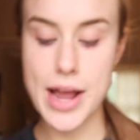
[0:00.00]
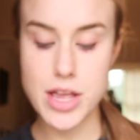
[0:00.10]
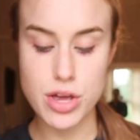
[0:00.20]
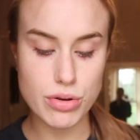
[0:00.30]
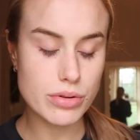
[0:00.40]
I
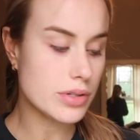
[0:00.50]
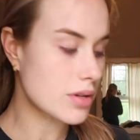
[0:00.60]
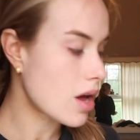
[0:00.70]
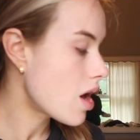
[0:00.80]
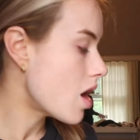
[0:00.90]

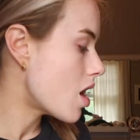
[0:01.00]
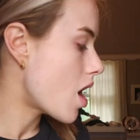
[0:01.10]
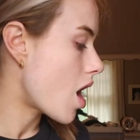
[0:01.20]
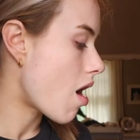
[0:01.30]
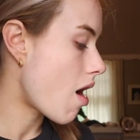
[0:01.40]
use
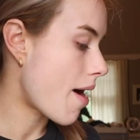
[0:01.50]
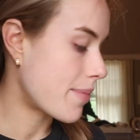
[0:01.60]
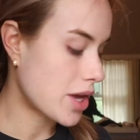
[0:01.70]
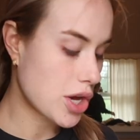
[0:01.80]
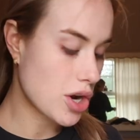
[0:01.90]

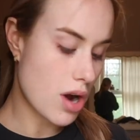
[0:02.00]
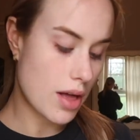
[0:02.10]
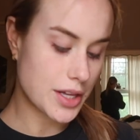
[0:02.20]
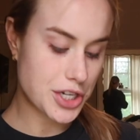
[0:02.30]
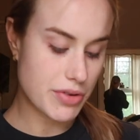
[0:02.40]
um,
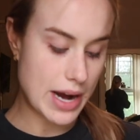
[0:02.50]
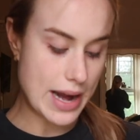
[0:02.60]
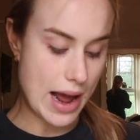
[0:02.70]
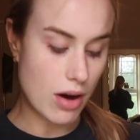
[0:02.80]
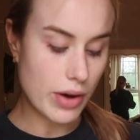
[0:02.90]
Curology
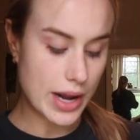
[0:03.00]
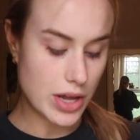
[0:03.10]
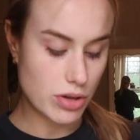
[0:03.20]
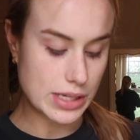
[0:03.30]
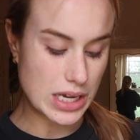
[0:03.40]
right now and
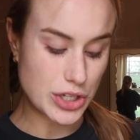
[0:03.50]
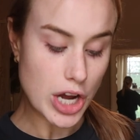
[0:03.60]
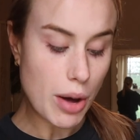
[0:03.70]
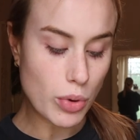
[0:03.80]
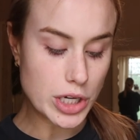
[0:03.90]
I use like a
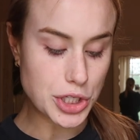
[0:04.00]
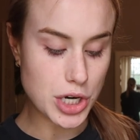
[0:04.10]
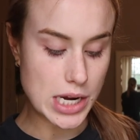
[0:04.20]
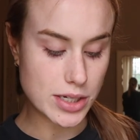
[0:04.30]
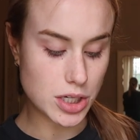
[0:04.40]
gel
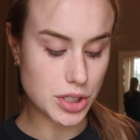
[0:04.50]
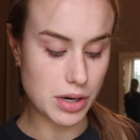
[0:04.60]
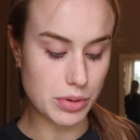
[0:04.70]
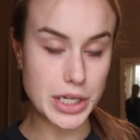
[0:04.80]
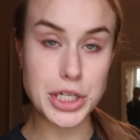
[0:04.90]
moisturizer.
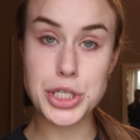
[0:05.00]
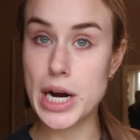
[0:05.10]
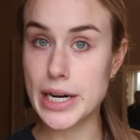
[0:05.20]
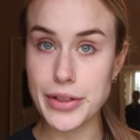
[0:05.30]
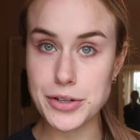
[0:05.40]
So I wanted to
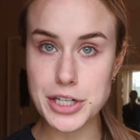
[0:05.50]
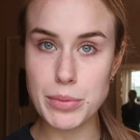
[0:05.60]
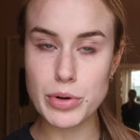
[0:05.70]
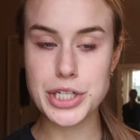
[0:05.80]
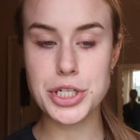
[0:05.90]
try another
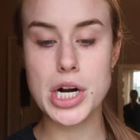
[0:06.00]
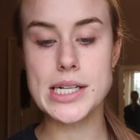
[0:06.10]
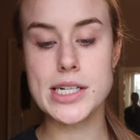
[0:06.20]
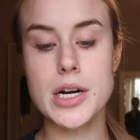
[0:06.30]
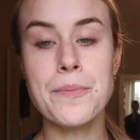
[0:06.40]
gel
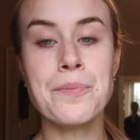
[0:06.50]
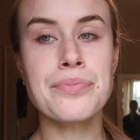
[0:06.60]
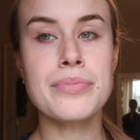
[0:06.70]
moisturizer.